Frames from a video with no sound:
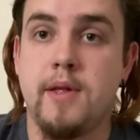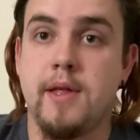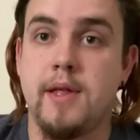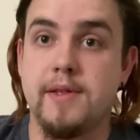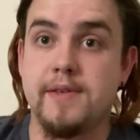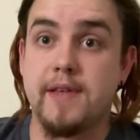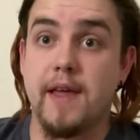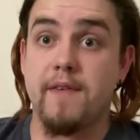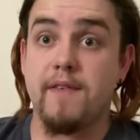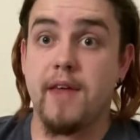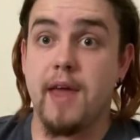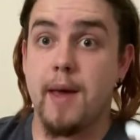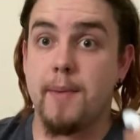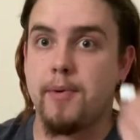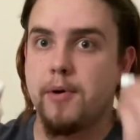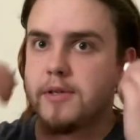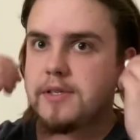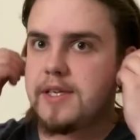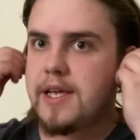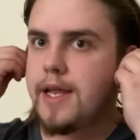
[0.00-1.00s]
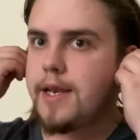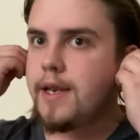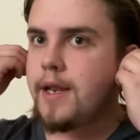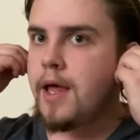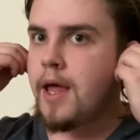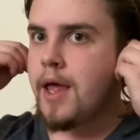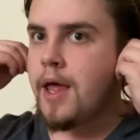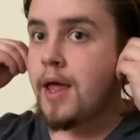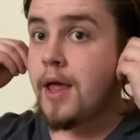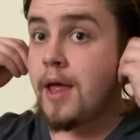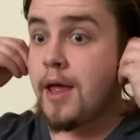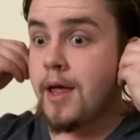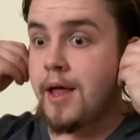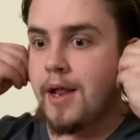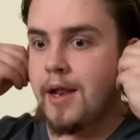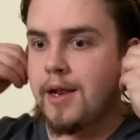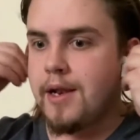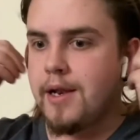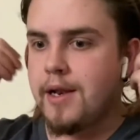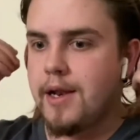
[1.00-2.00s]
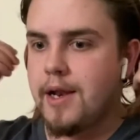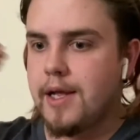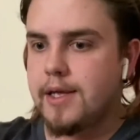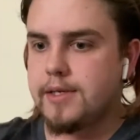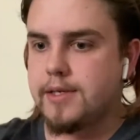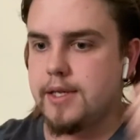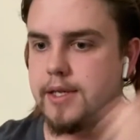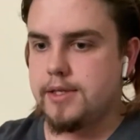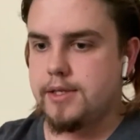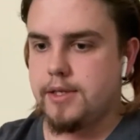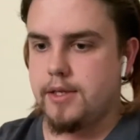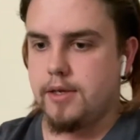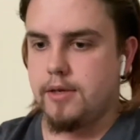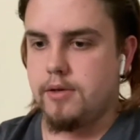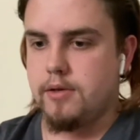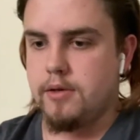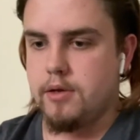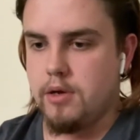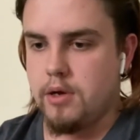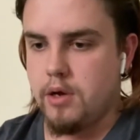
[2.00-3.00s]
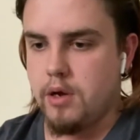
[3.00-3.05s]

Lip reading: let's get the AirPods in. Let's listen.